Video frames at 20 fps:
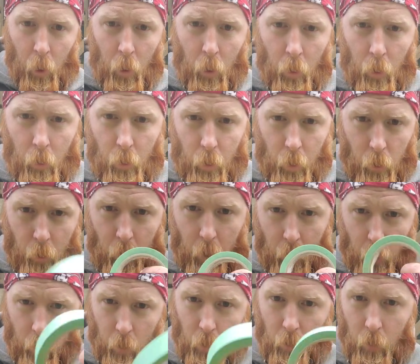using
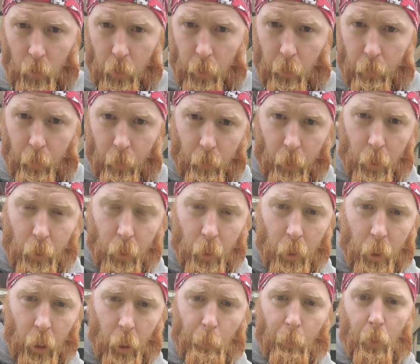the self-facing
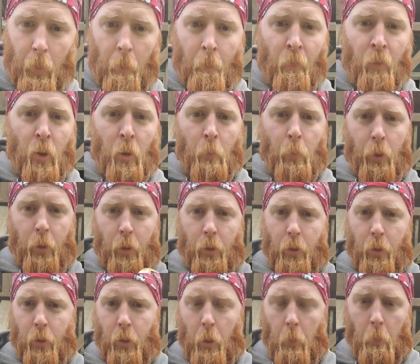camera, but this
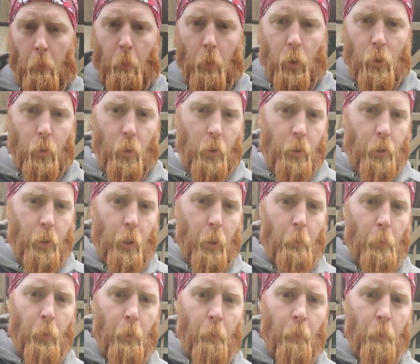is a metric tape.